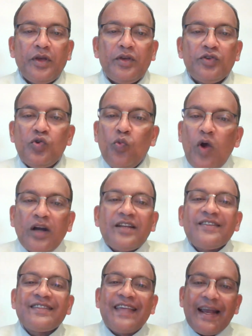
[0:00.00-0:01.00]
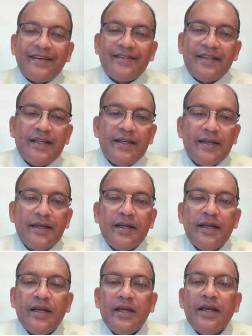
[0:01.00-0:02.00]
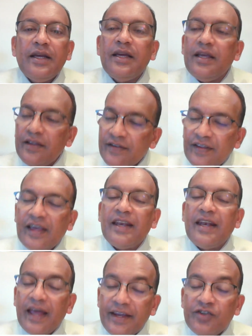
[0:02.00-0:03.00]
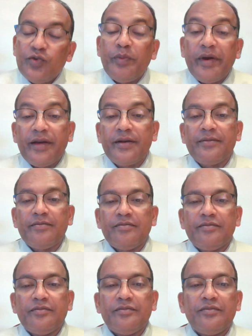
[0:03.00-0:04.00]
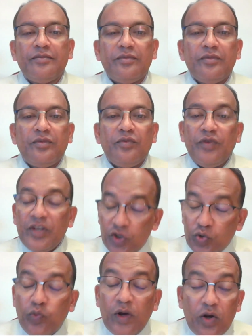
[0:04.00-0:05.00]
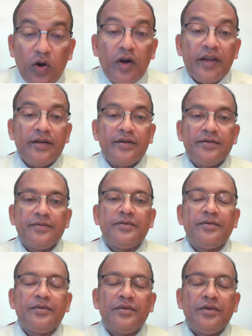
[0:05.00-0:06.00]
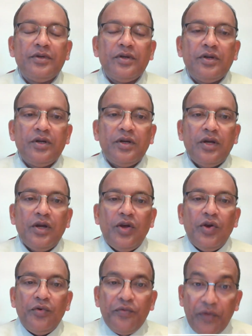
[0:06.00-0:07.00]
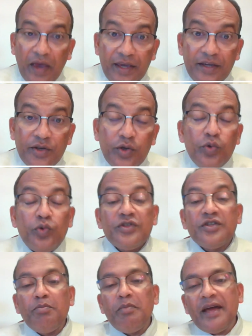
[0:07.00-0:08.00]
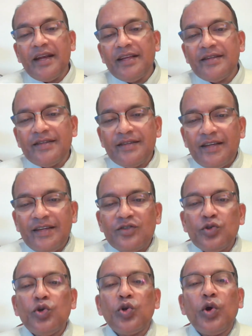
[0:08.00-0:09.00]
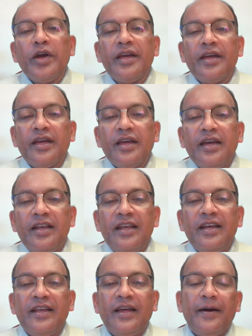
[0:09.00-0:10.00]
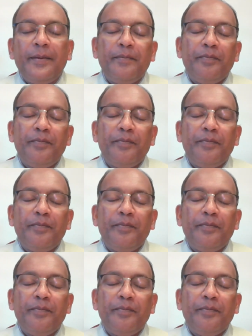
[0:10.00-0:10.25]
So water scarcity is a nightmare. We need to work on it. Fake news menace is growing in India.